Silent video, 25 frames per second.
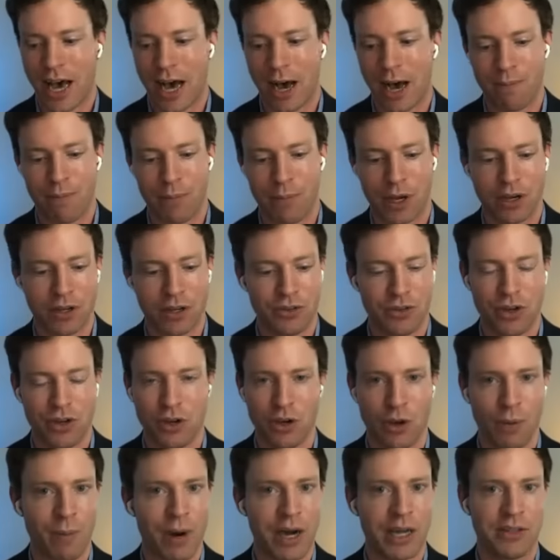because
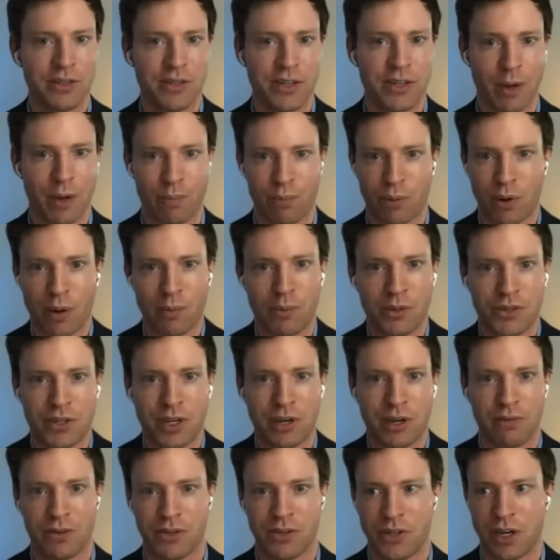you might see a
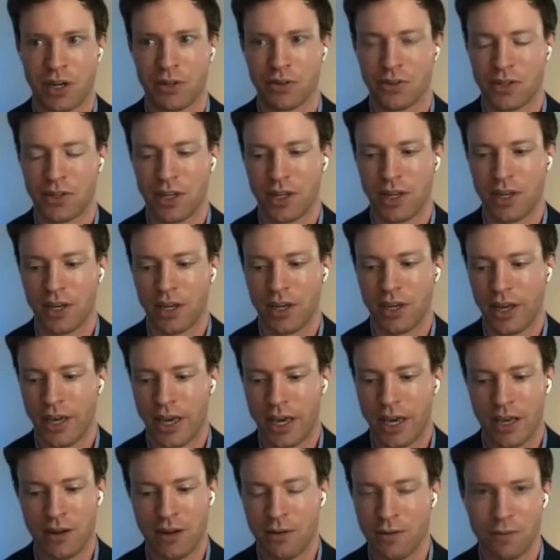promising result
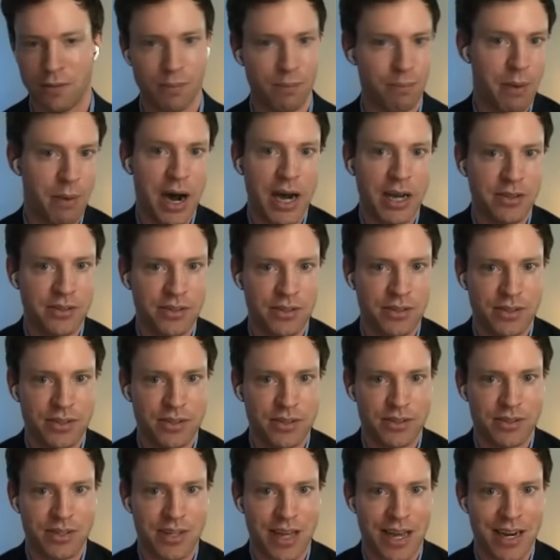in mice
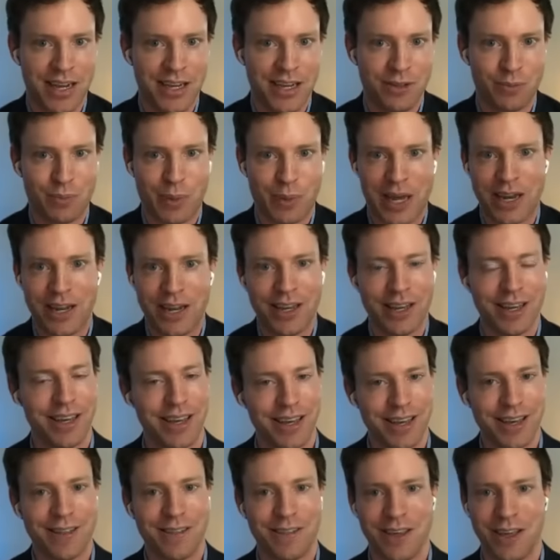studies, but
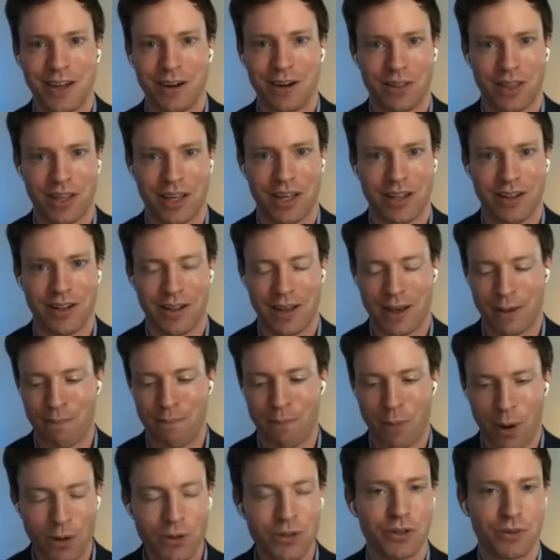you know that
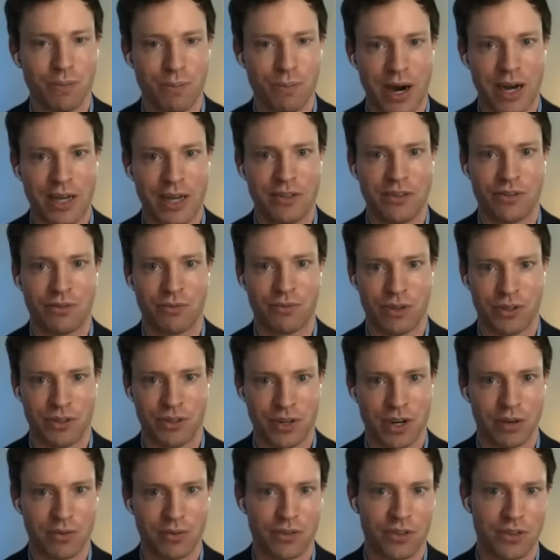most mice
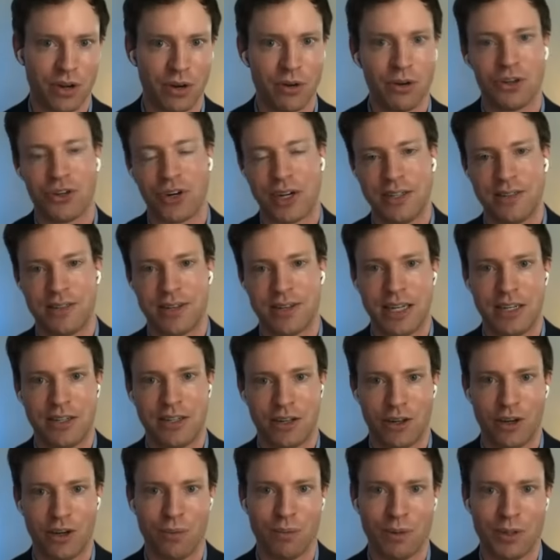results don't translate to
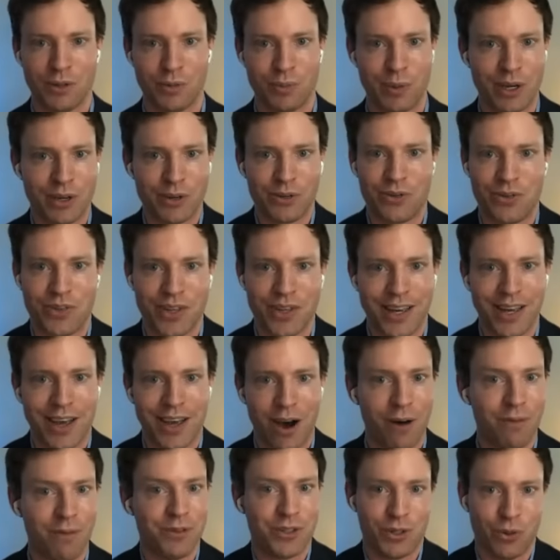humans, because
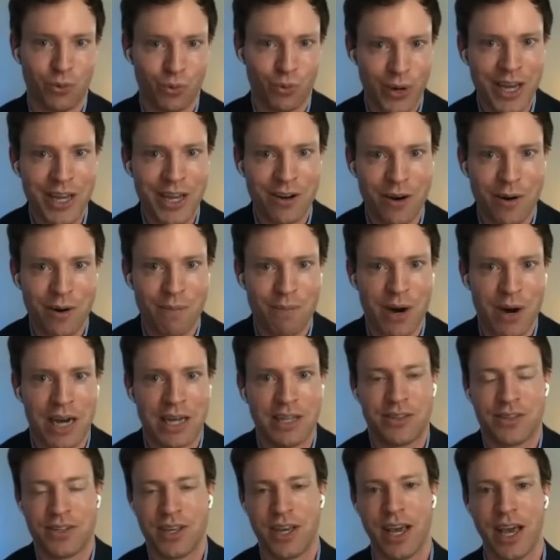obviously we're not
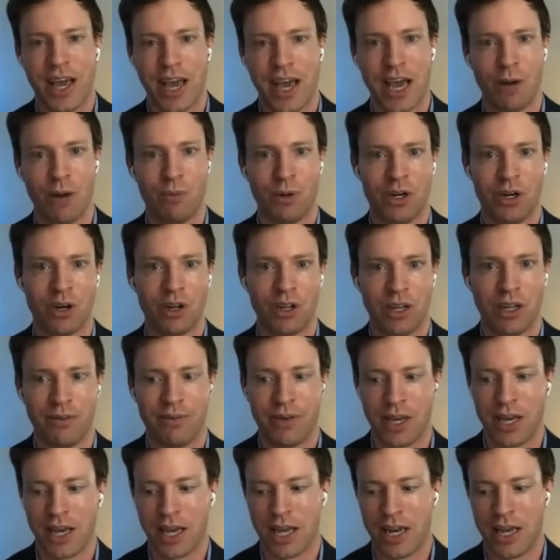mice and we're not
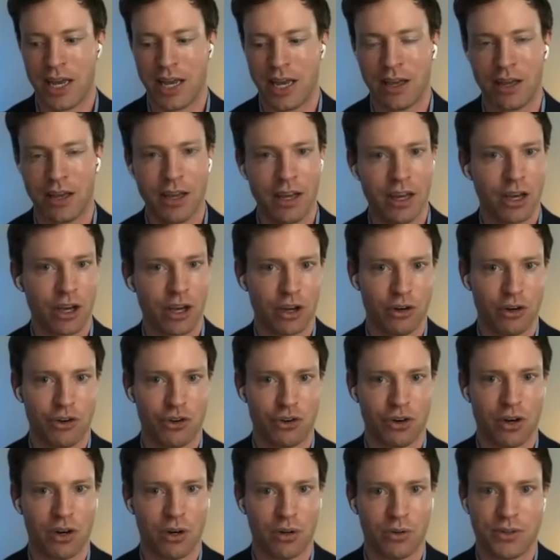living in a
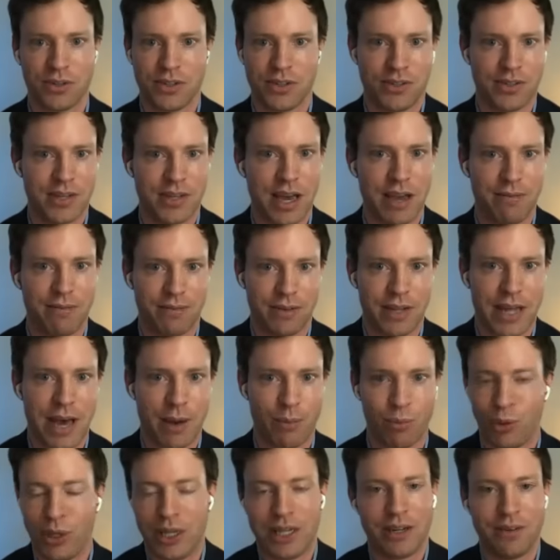controlled, safe
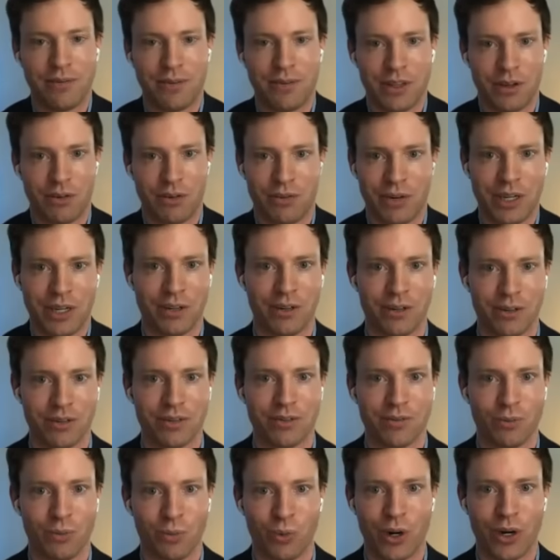lab. We live in the real
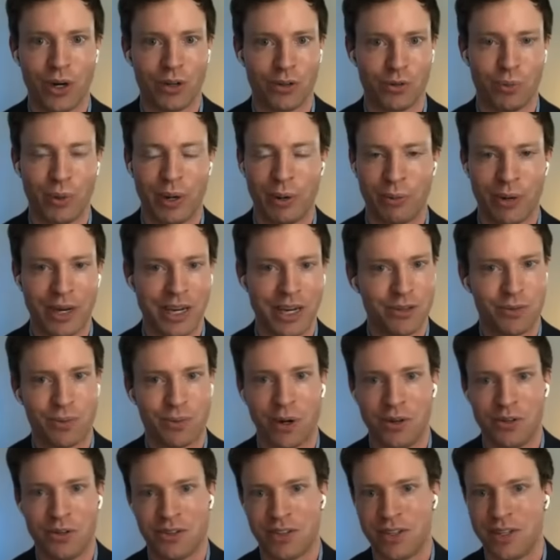world where we're
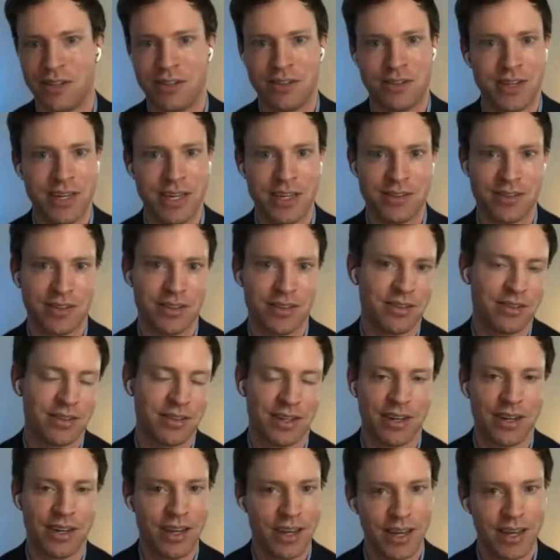exposed to diseases
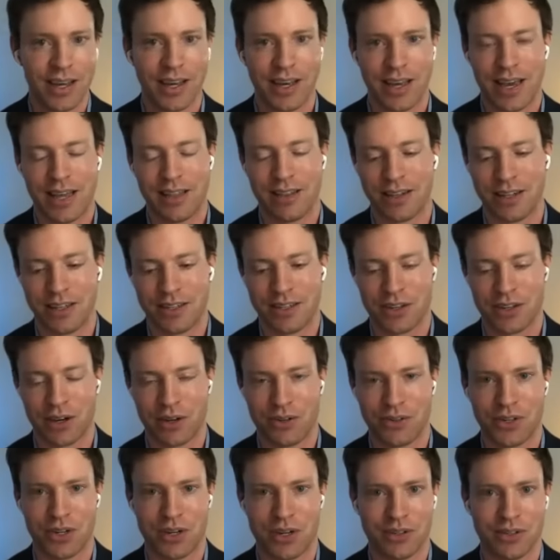and the list
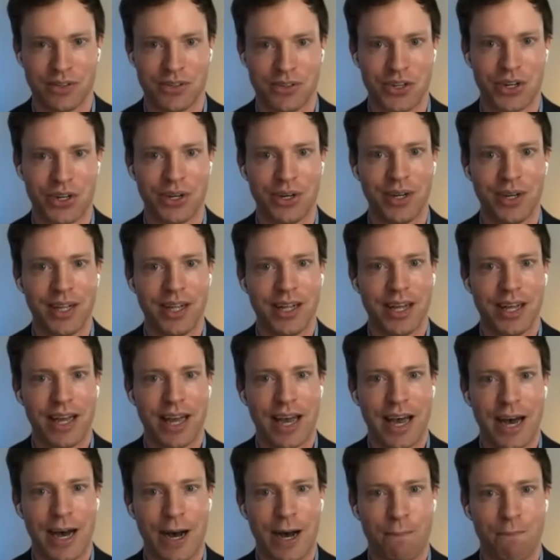goes on. So
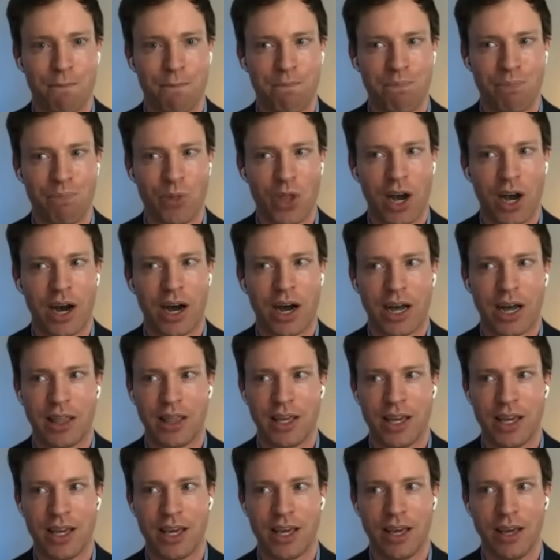I
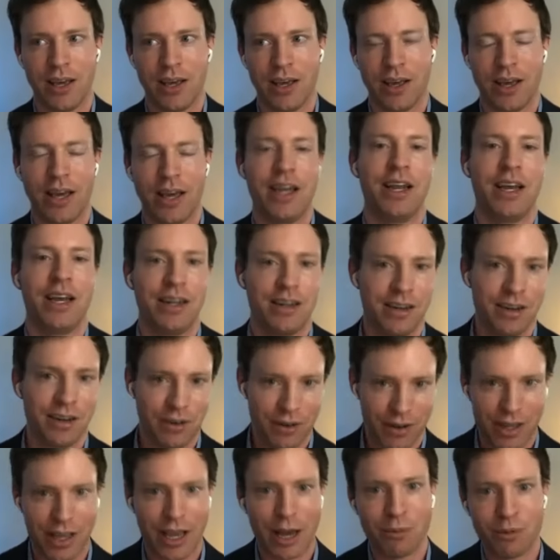think it
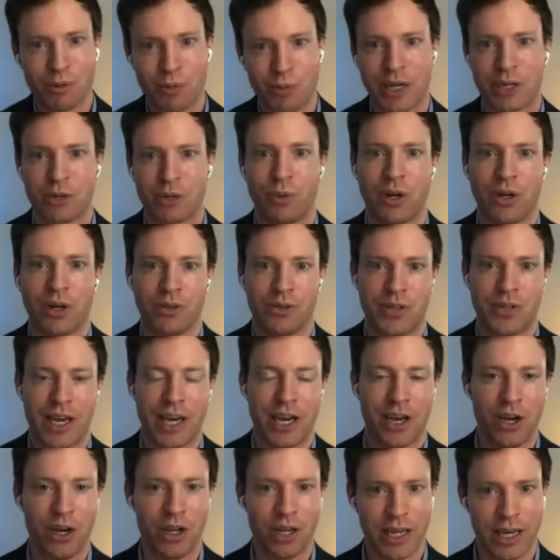comes back to what I was
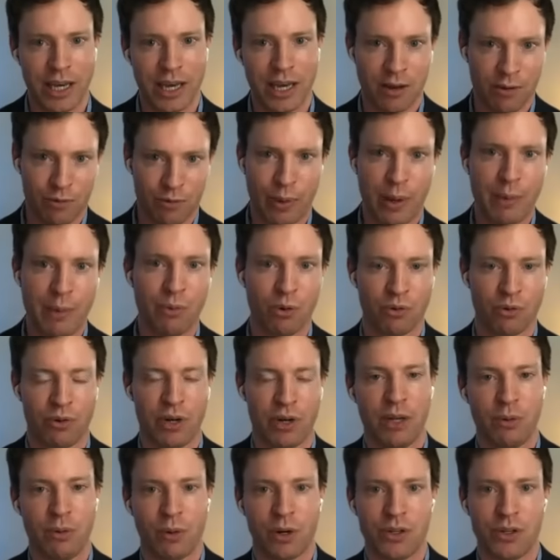saying earlier. If people
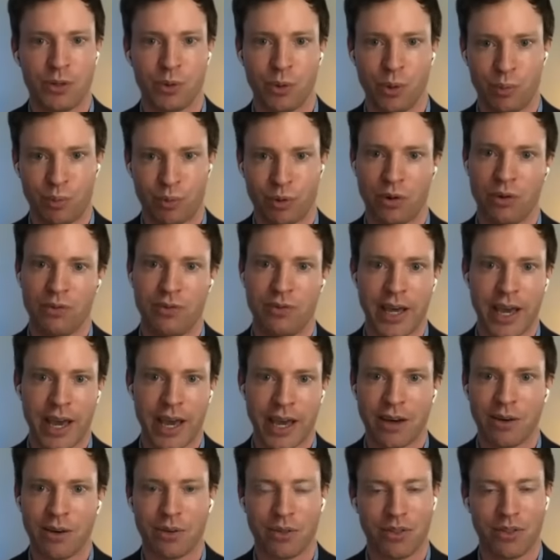really want to improve their
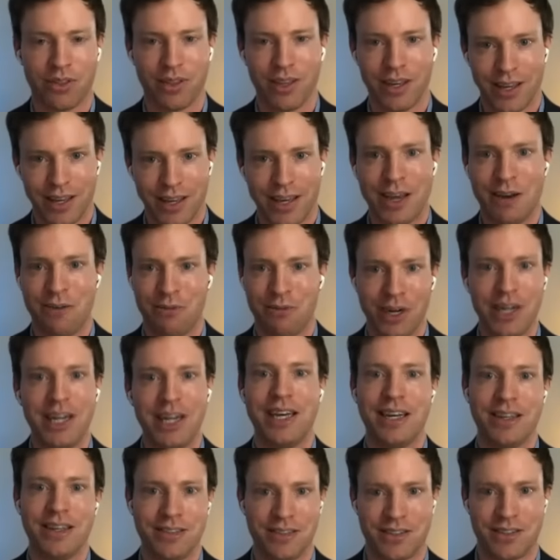health, it
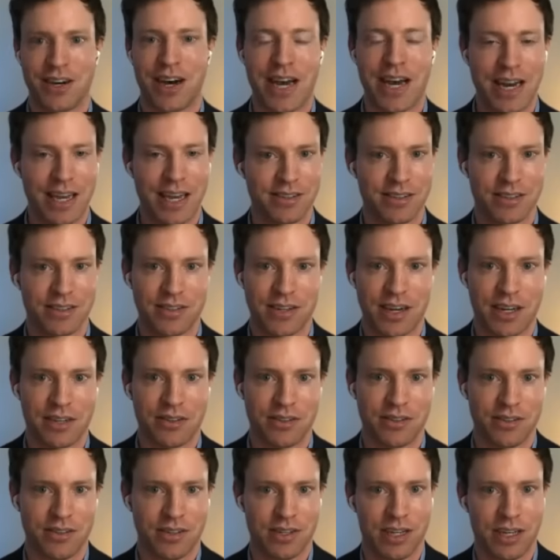really is diet, exercise,
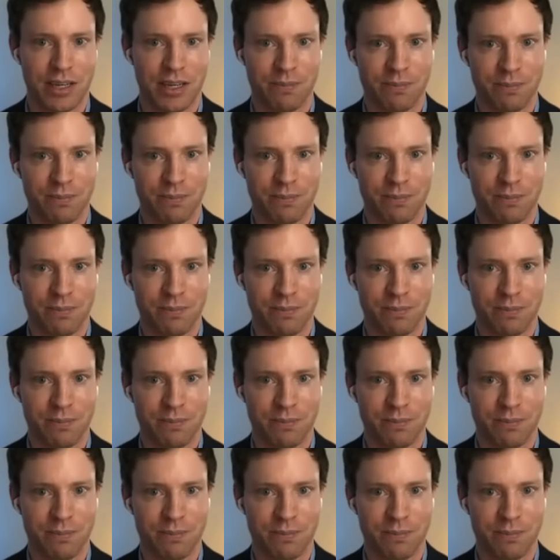and sleep.